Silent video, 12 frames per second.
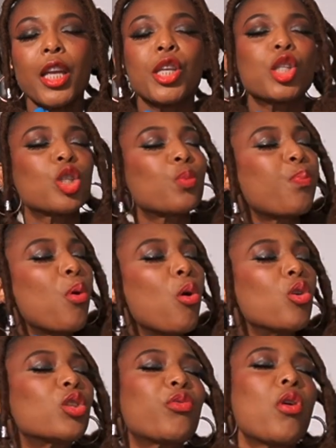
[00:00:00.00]
it
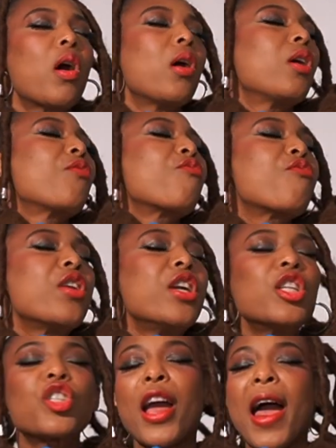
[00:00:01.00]
poses for a
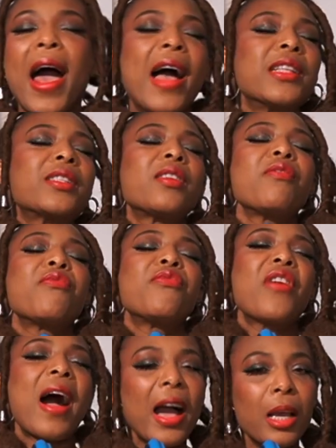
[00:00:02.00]
rich anti
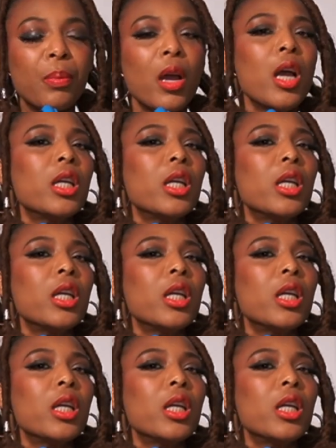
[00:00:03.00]
vibe.